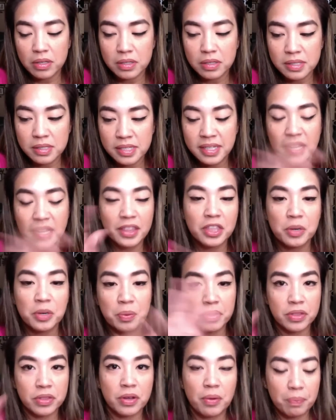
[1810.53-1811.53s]
to get there
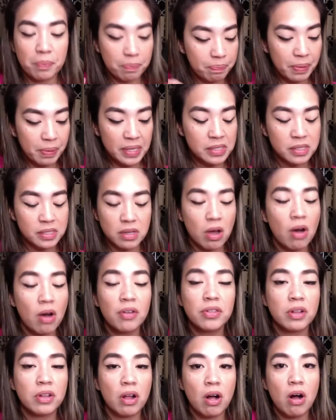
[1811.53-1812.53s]
with based
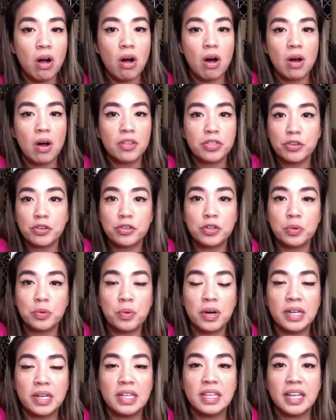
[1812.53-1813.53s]
on
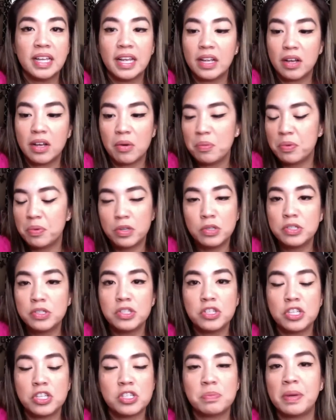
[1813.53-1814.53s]
31, like using
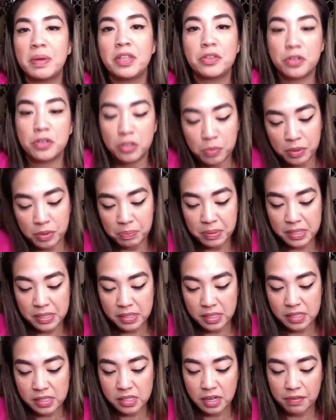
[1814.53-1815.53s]
just my 31
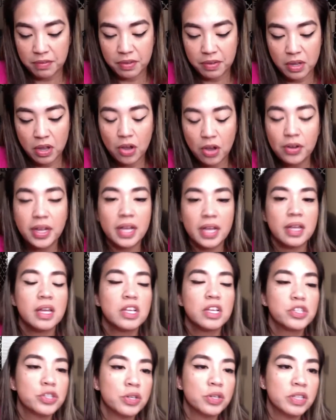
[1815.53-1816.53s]
business stuff. Okay,
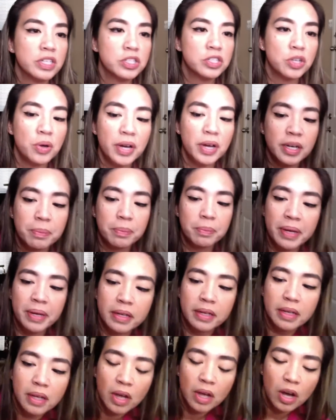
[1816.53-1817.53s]
so let's go ahead and pick
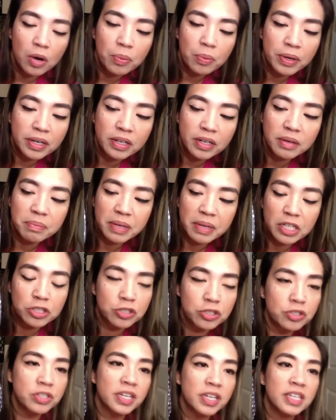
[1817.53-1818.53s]
a winner. Make sure
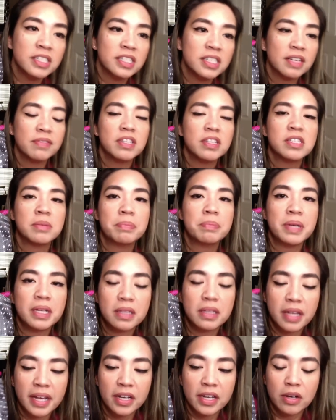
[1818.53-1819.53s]
you guys give this a big
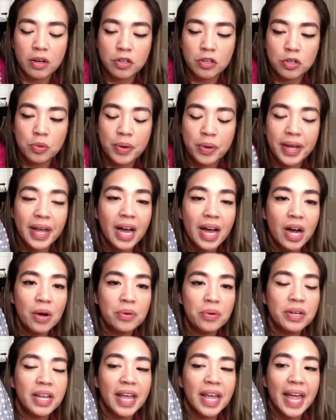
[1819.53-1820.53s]
like on your way
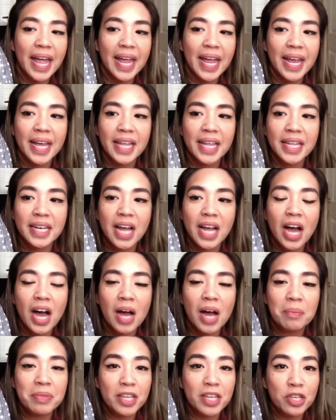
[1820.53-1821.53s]
out. And
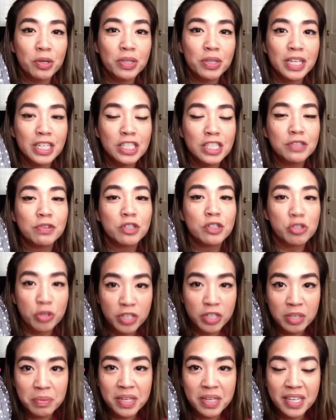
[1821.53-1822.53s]
thank you, ladies, for
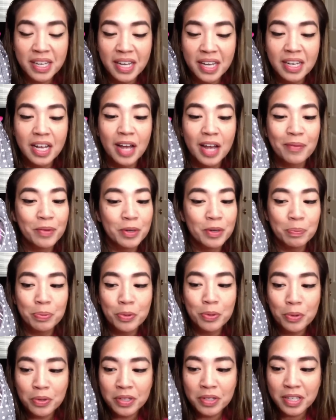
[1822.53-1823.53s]
joining me again. I'm going to
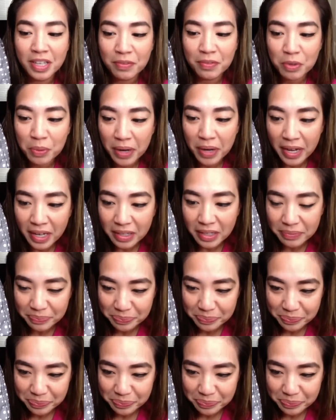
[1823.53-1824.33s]
pull the giveaway.